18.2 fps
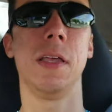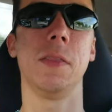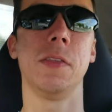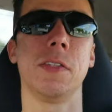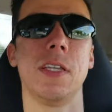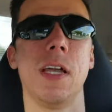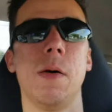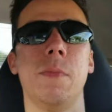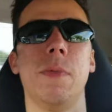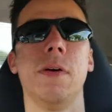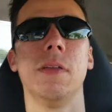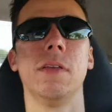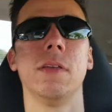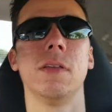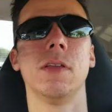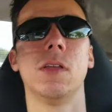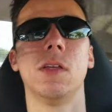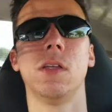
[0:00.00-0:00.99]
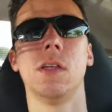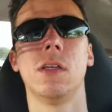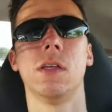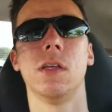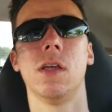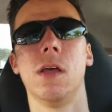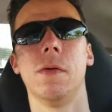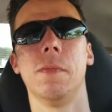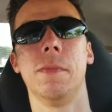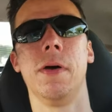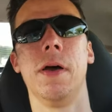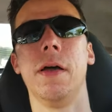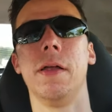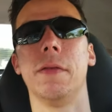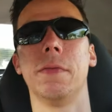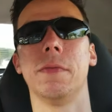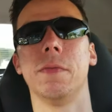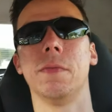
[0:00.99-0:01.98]
hit the stop button.
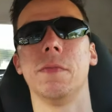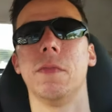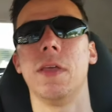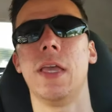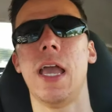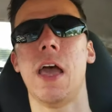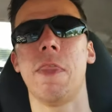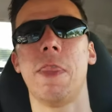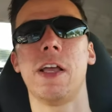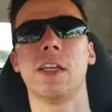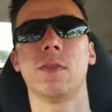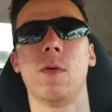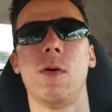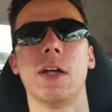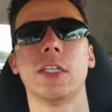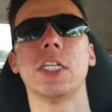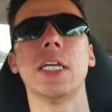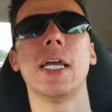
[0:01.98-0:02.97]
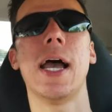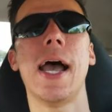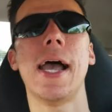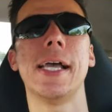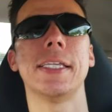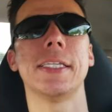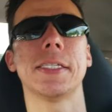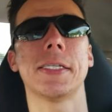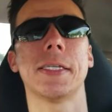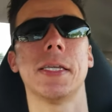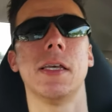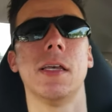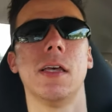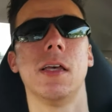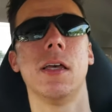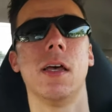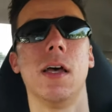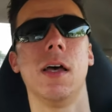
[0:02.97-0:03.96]
But, yeah, thanks for watching, guys.
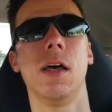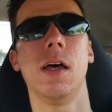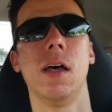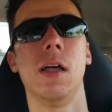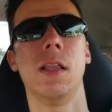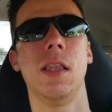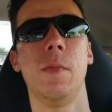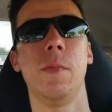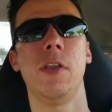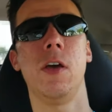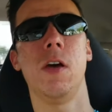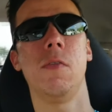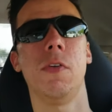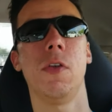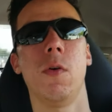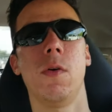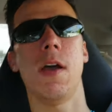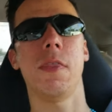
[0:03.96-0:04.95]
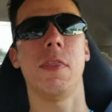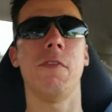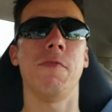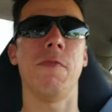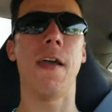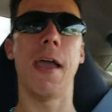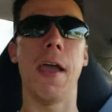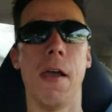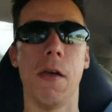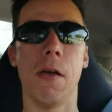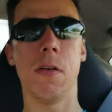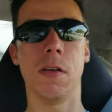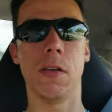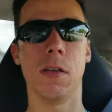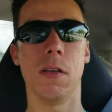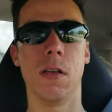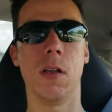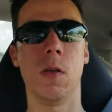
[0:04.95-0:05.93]
Let me know if you were at the fair
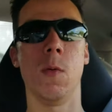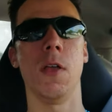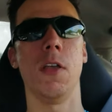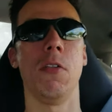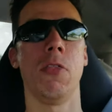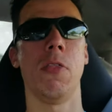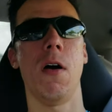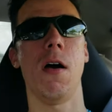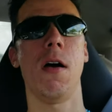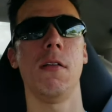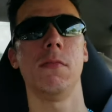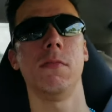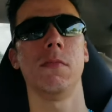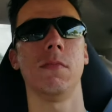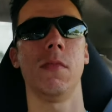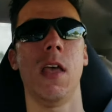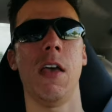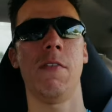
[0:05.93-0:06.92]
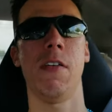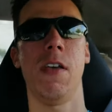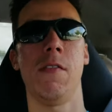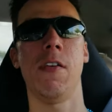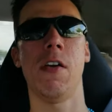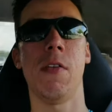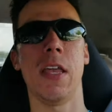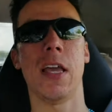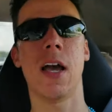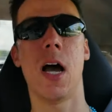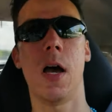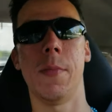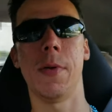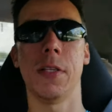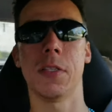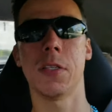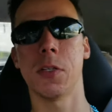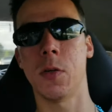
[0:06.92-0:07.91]
and what you thought. If you have any
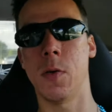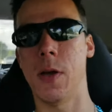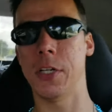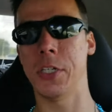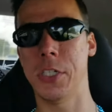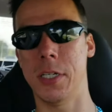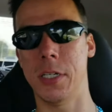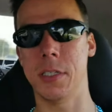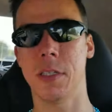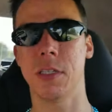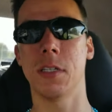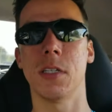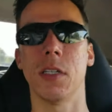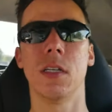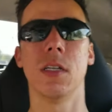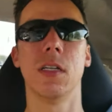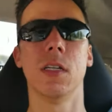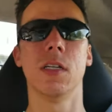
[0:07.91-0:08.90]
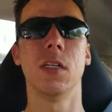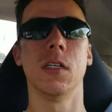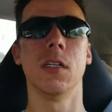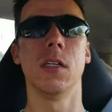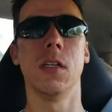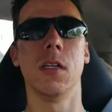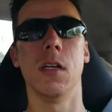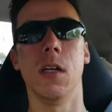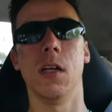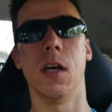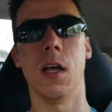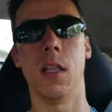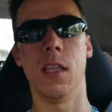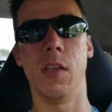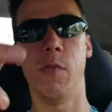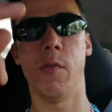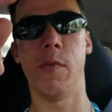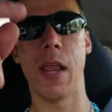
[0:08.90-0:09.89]
comments, questions,
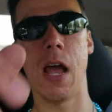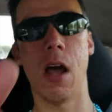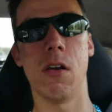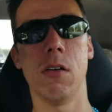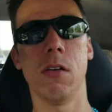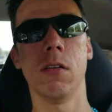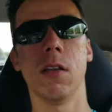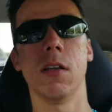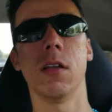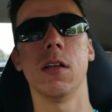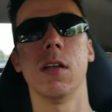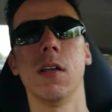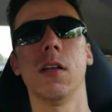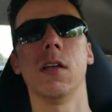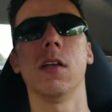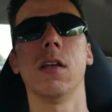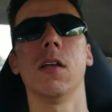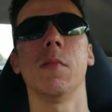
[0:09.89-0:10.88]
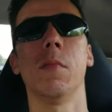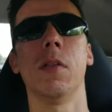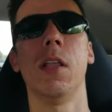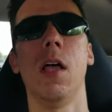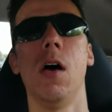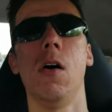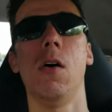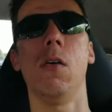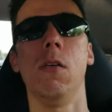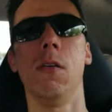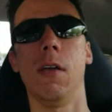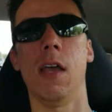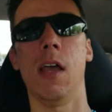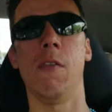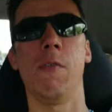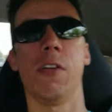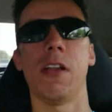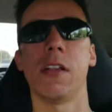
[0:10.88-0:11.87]
leave them down below. And
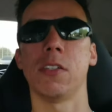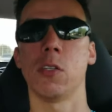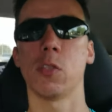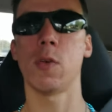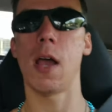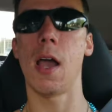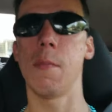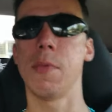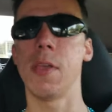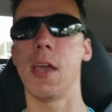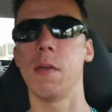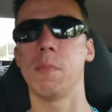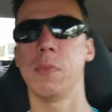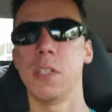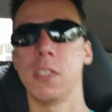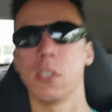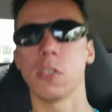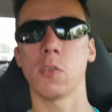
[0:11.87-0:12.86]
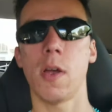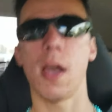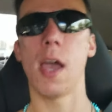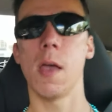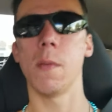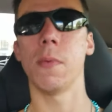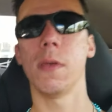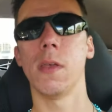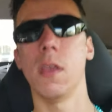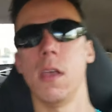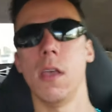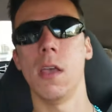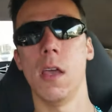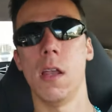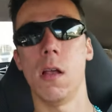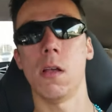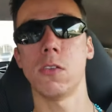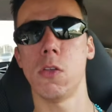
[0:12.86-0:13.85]
if you're not subscribed yet, please subscribe.
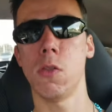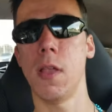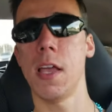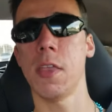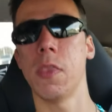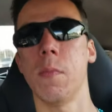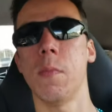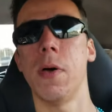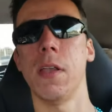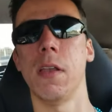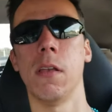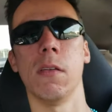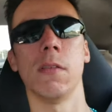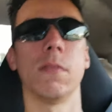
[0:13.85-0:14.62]
And also like the button.